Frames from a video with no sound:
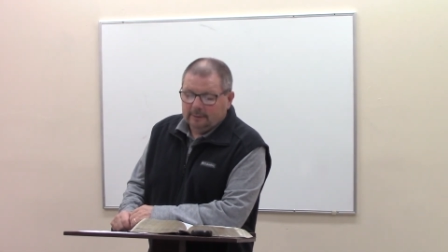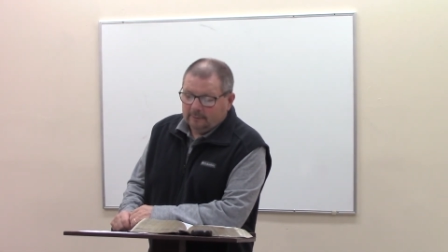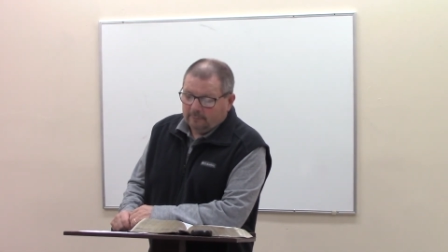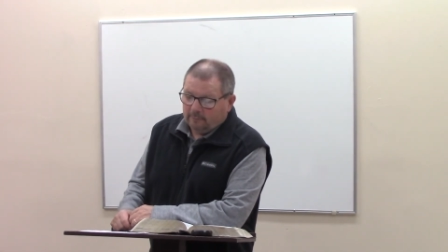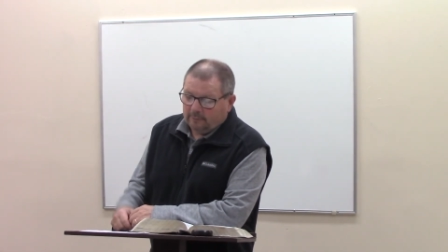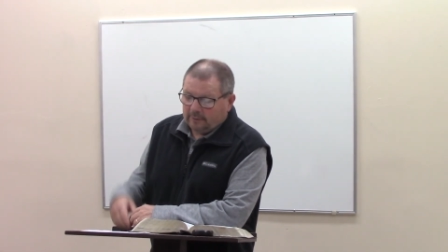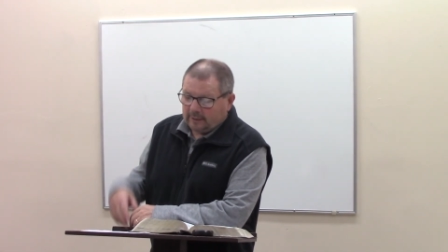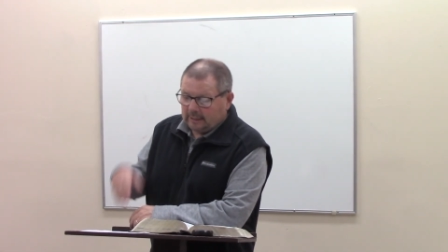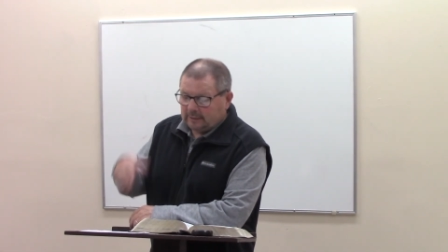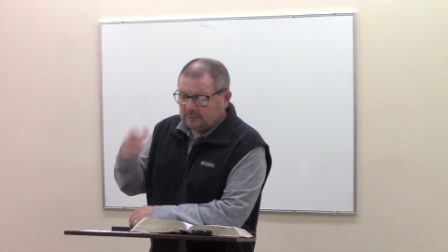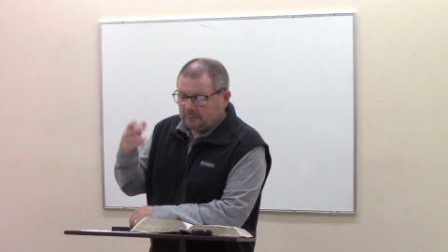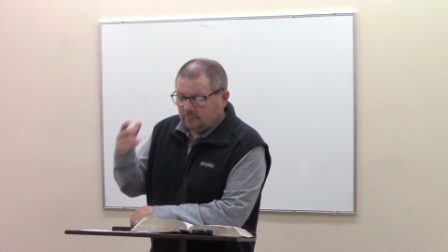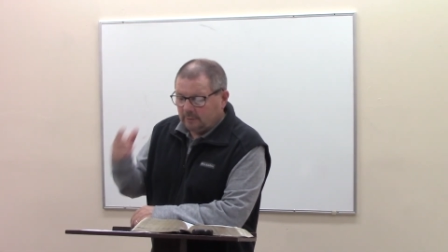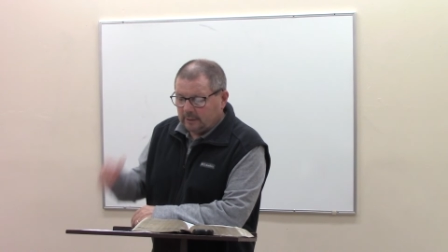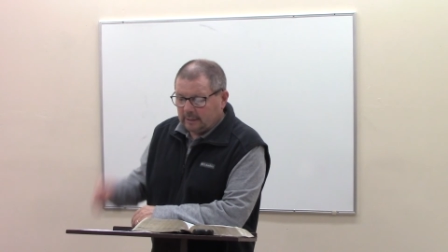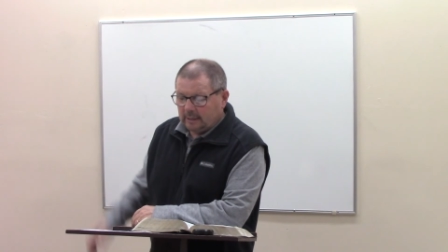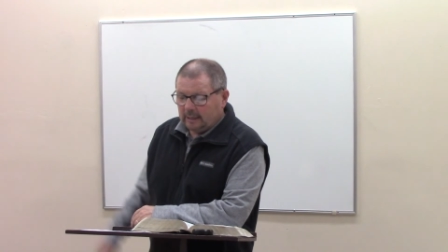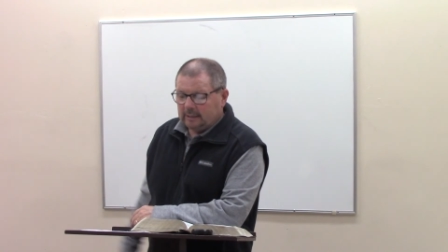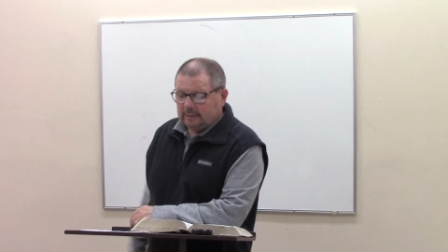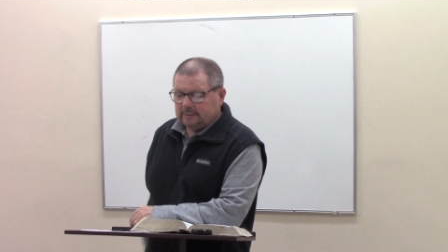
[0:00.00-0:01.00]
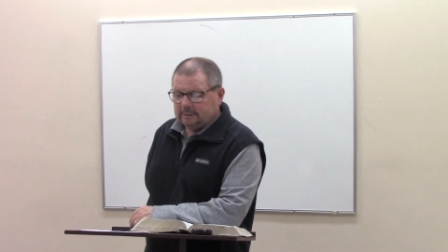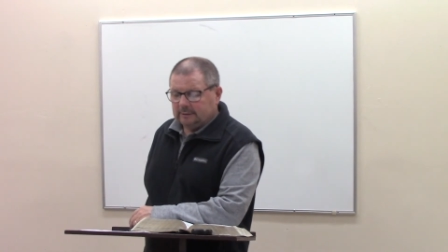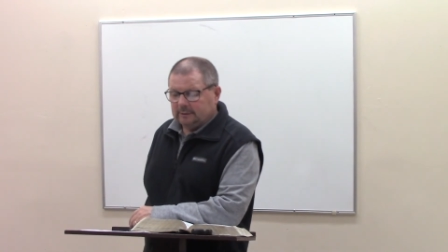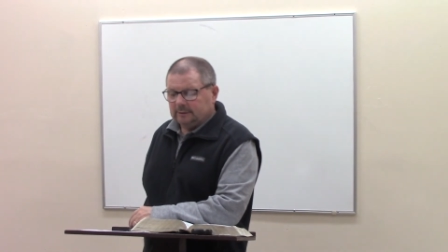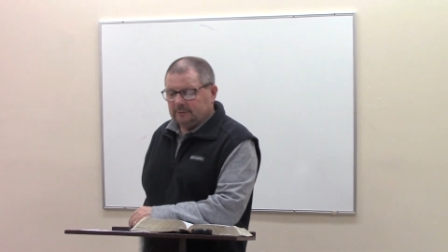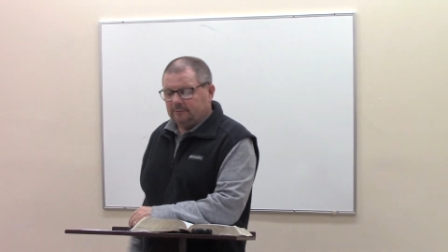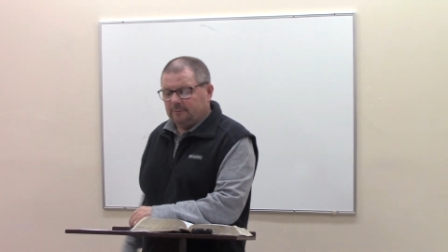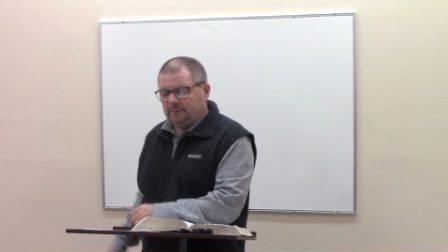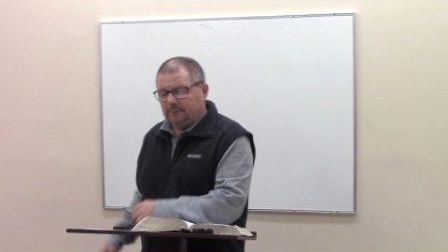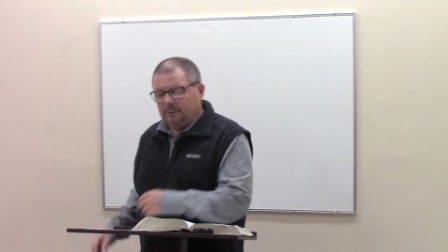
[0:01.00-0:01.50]
Well, that's what God
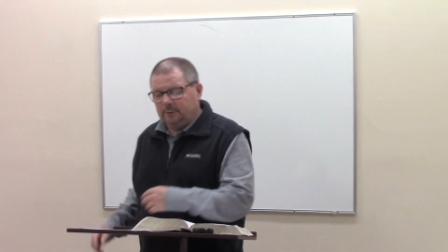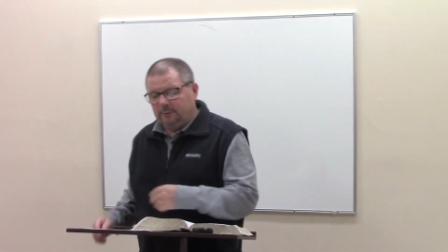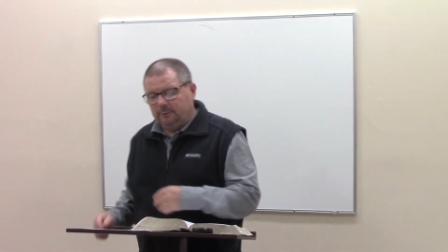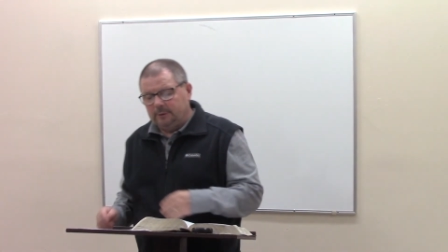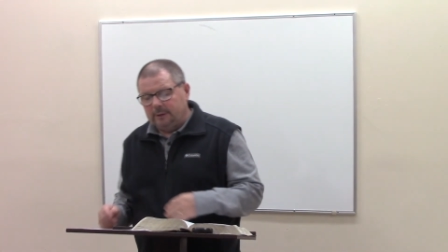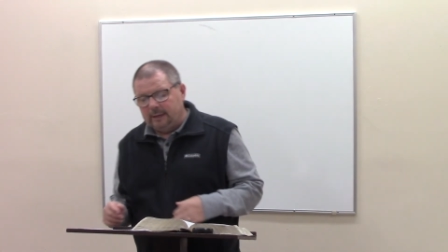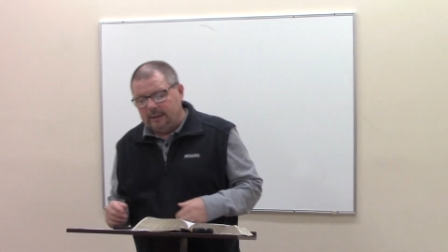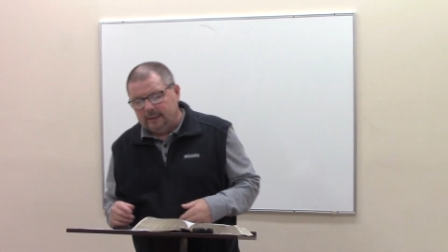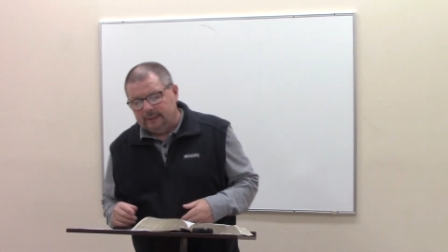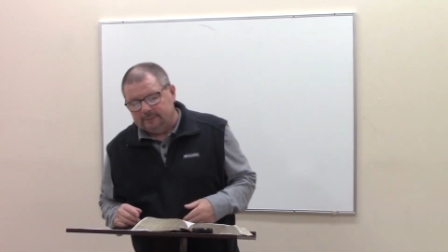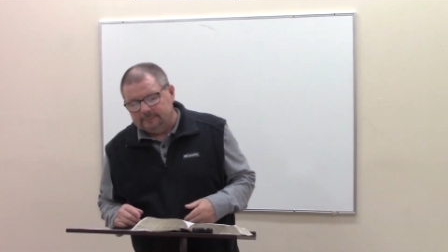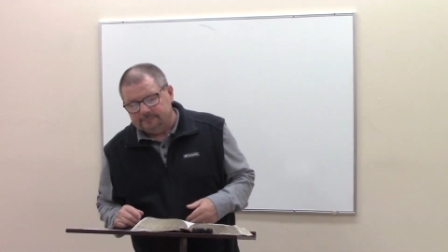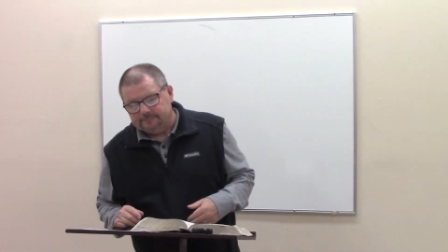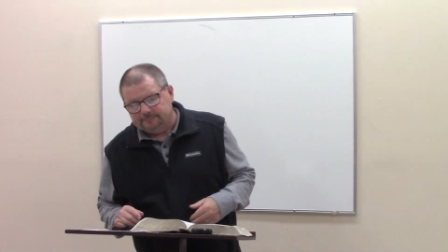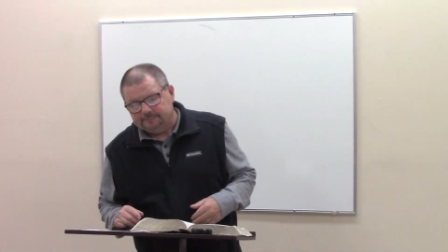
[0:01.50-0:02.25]
does for you and I.